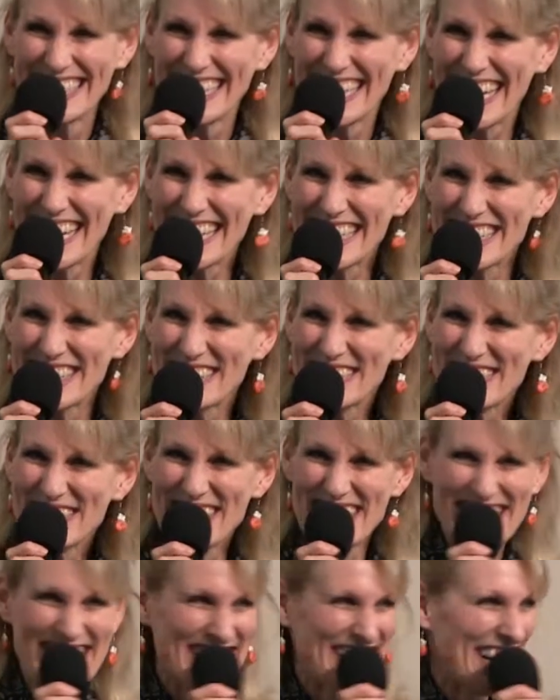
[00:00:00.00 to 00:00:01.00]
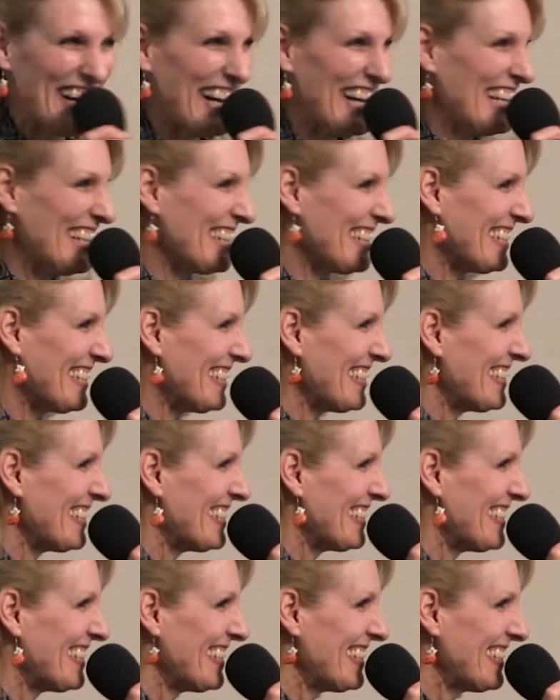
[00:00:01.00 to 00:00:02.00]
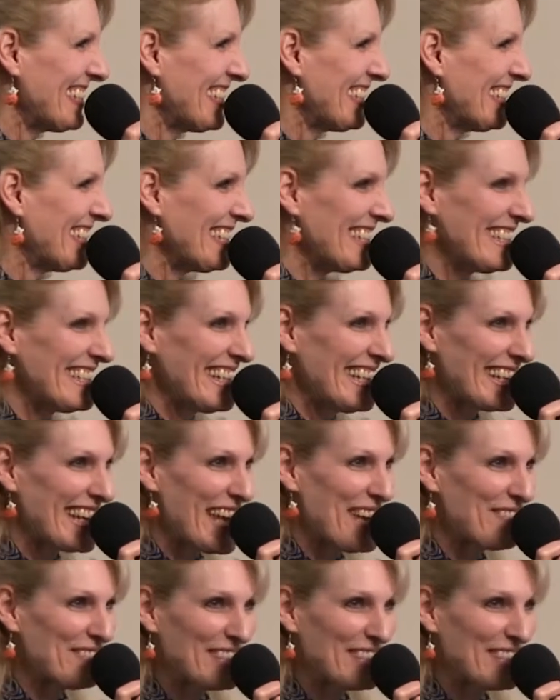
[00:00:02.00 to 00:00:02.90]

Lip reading: How you doing with it all? Okay,